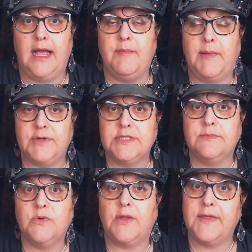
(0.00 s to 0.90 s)
Memories and
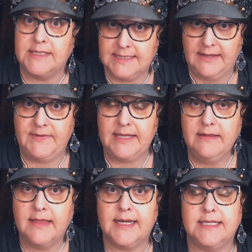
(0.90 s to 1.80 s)
More Thanksgiving
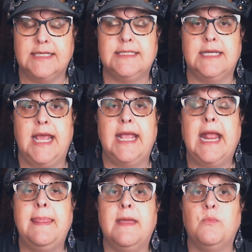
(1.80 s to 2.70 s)
that I did today,
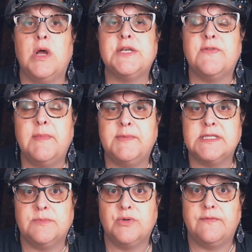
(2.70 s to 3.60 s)
and then watch for Memories
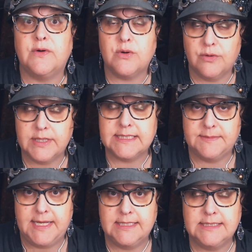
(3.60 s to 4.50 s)
and More for
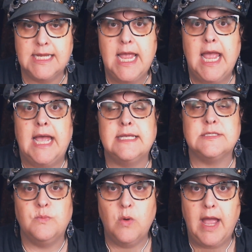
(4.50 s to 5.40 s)
Christmas as
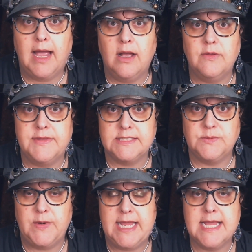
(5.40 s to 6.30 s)
well this
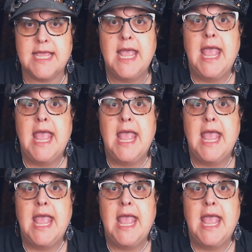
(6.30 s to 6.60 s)
week.